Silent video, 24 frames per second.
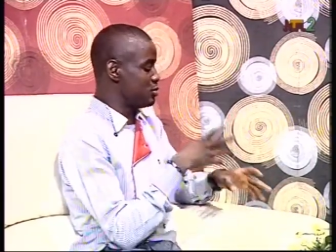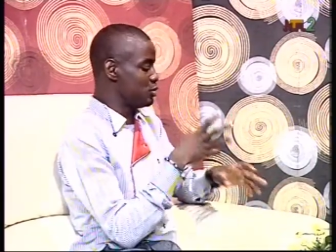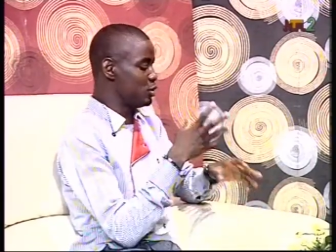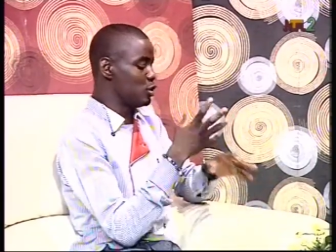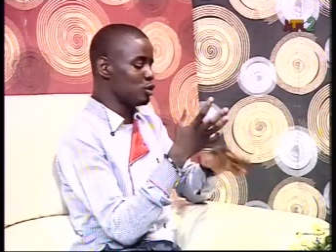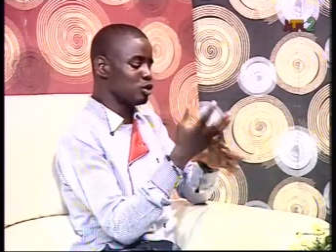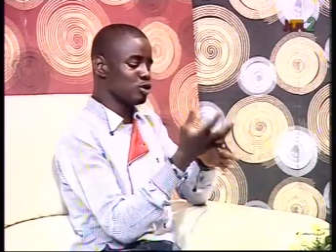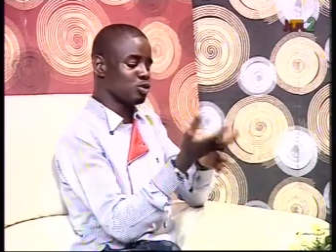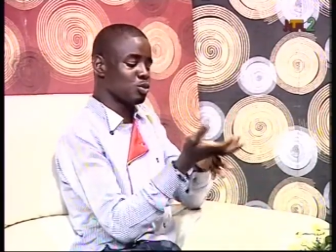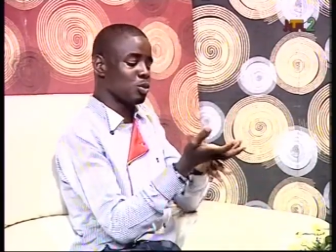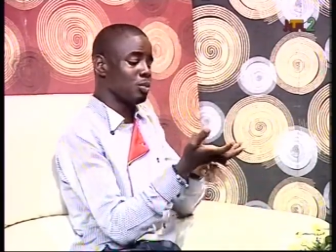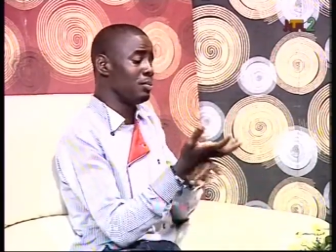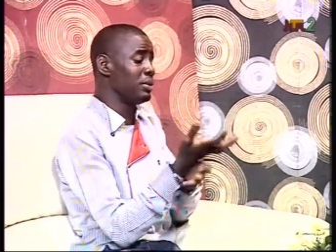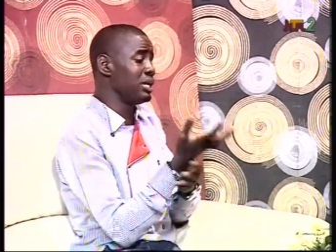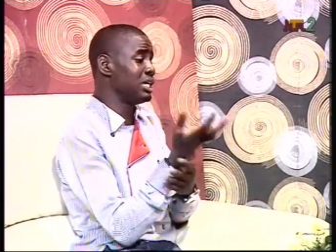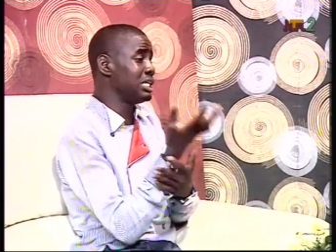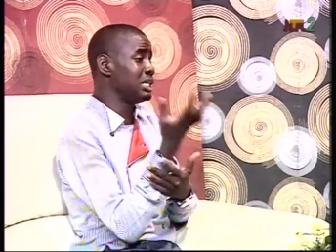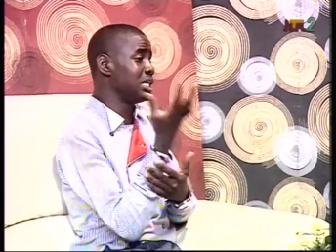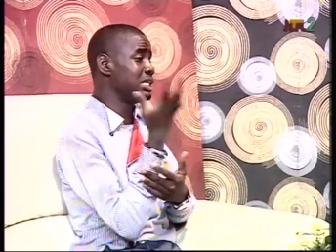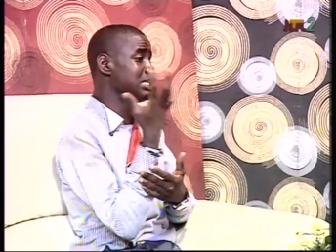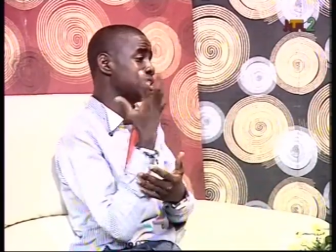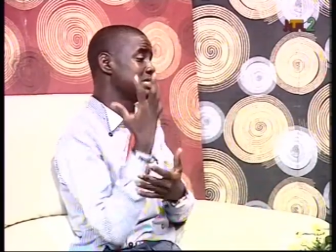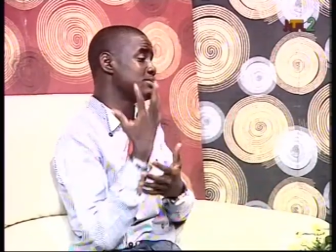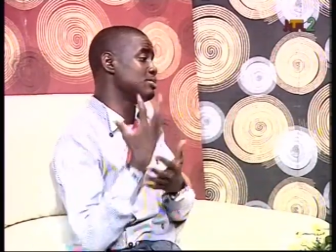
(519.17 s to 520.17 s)
those who
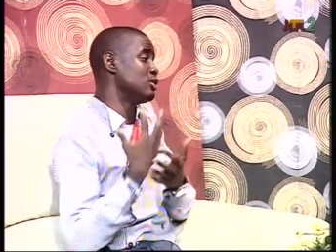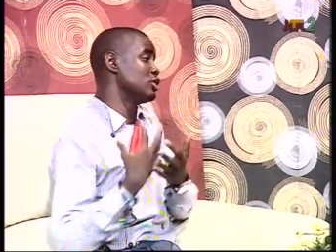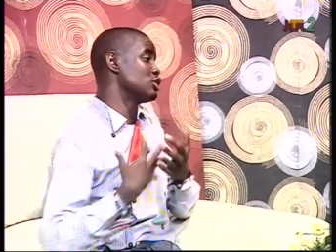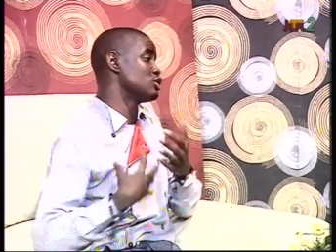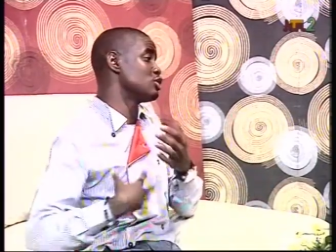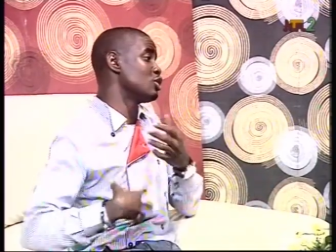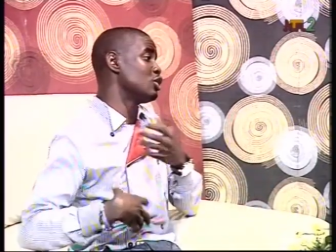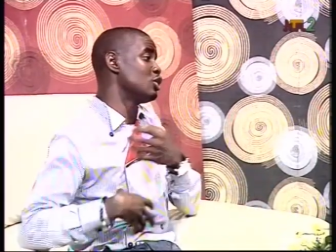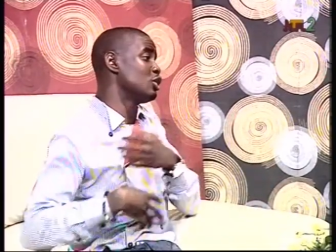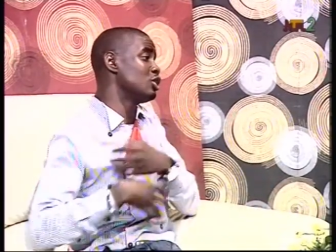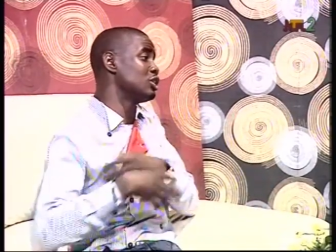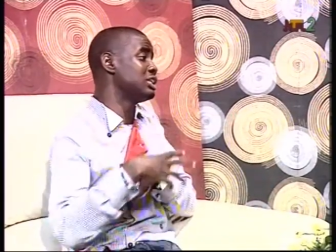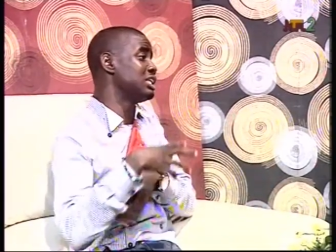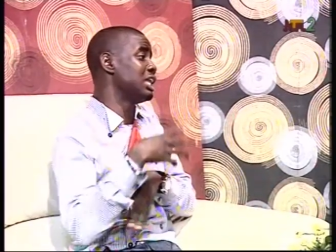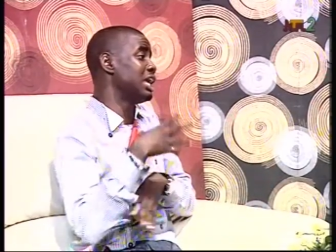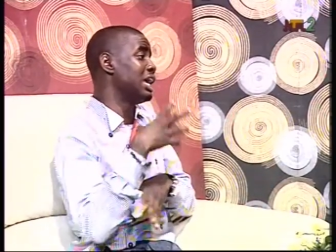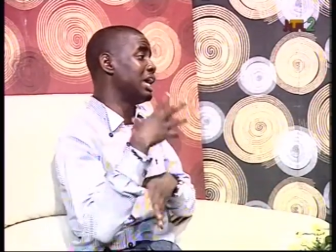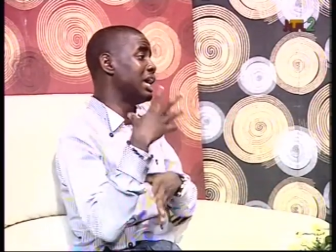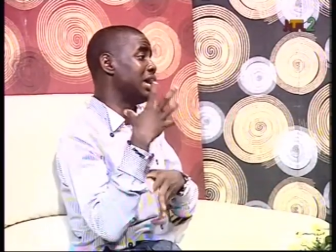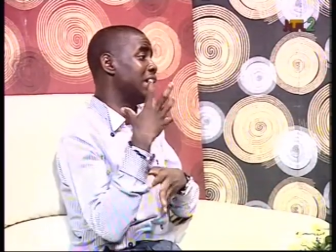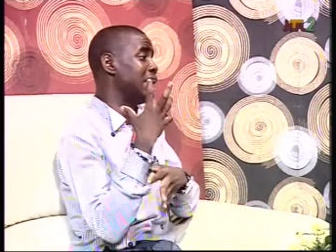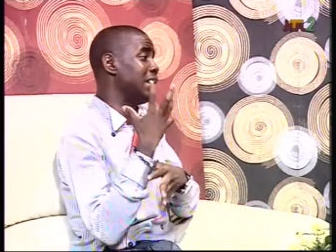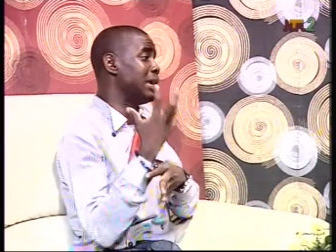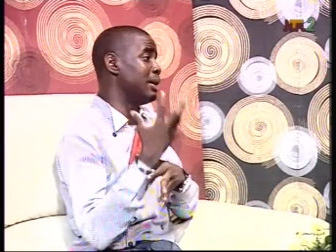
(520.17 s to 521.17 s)
make these multicolored
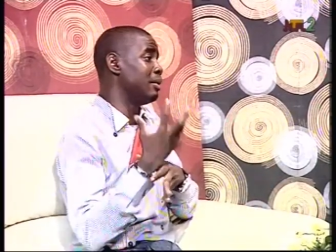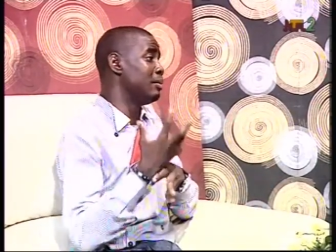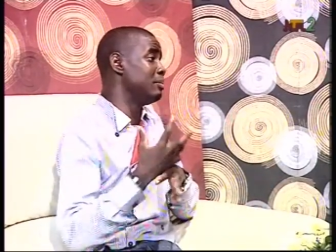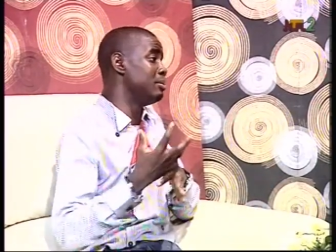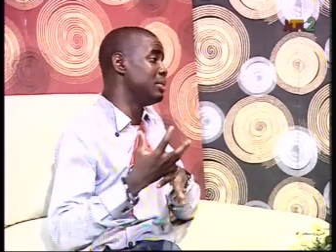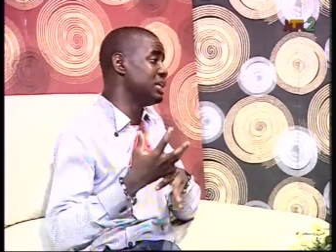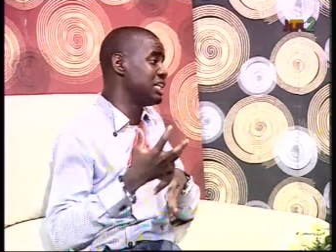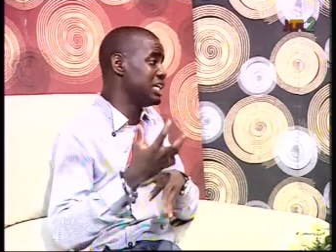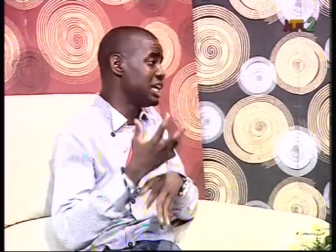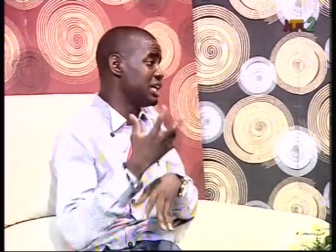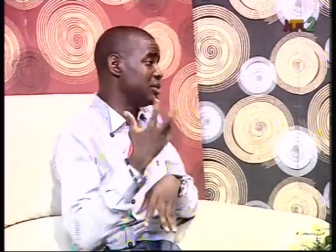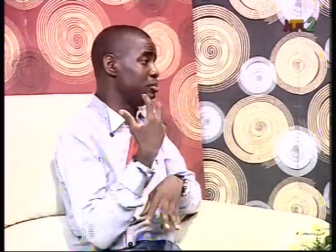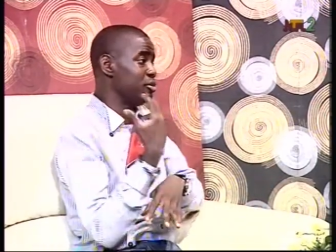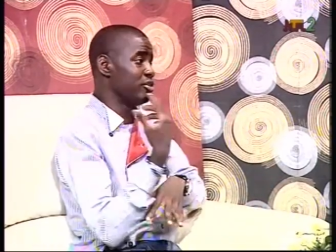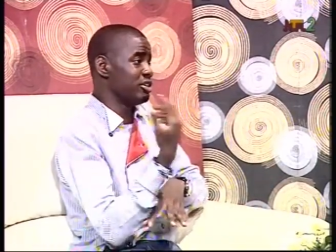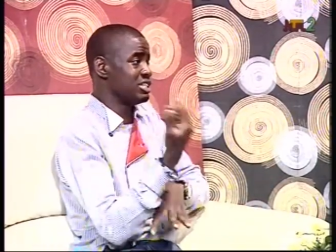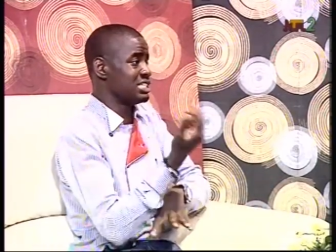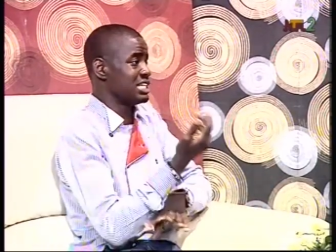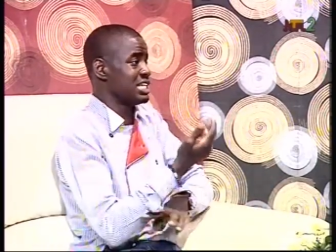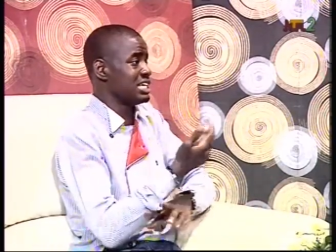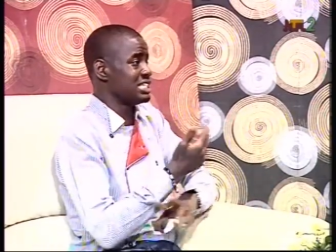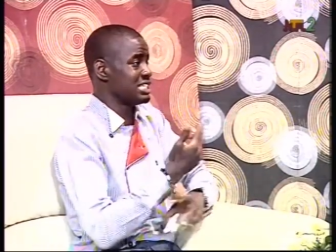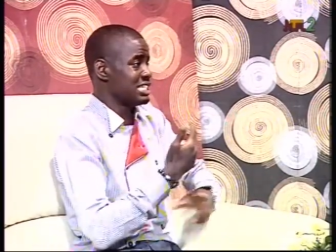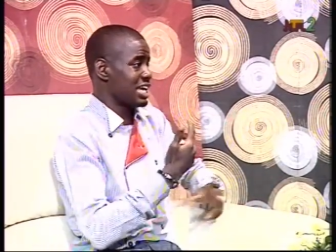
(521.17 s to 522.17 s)
uh, beaded
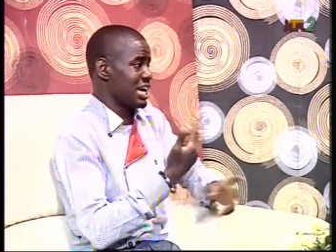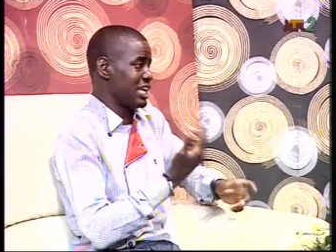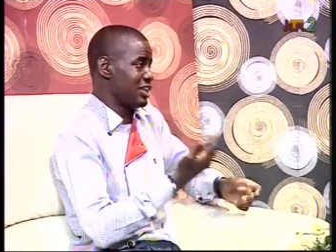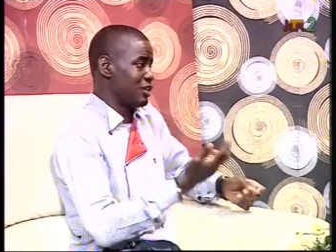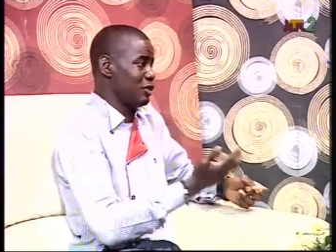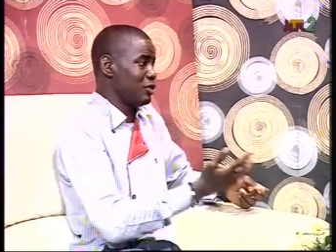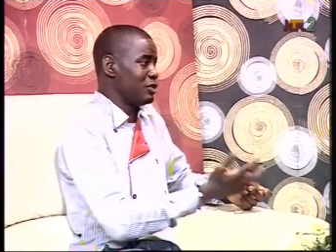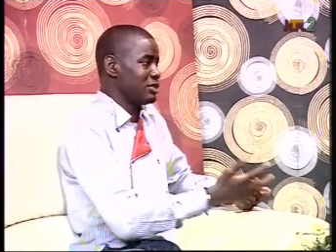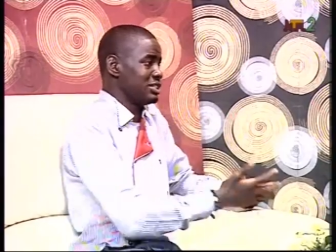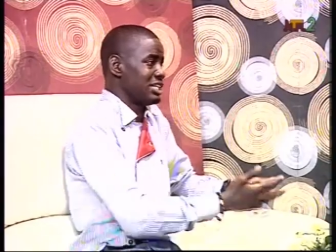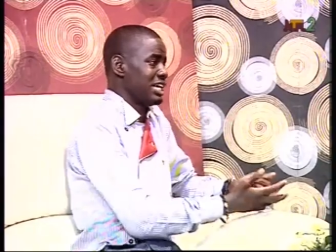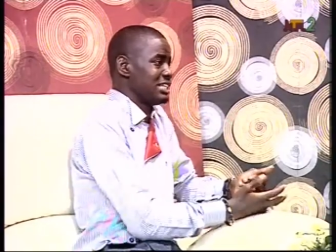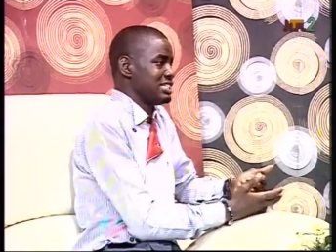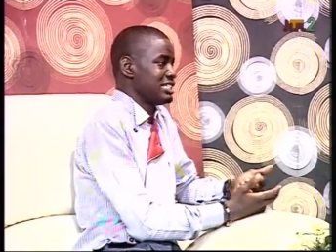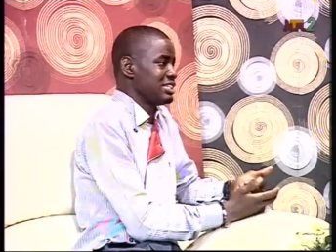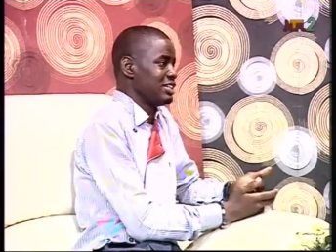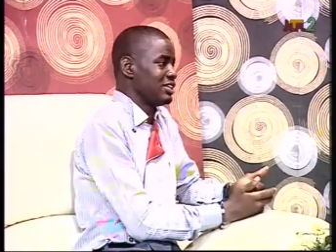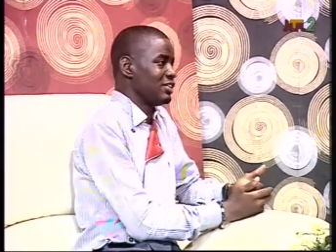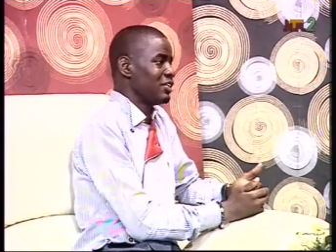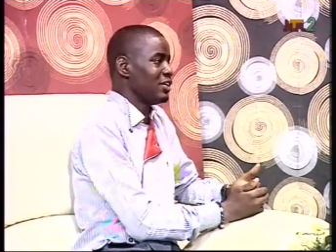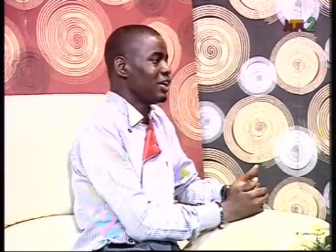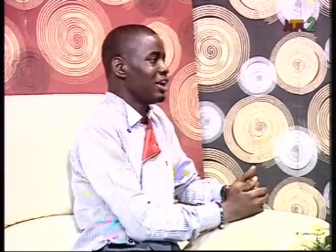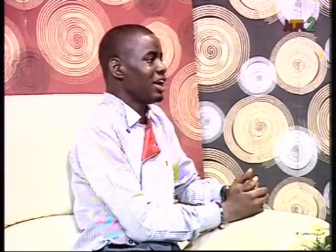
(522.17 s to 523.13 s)
bracelets and all now, that. Now, what, you what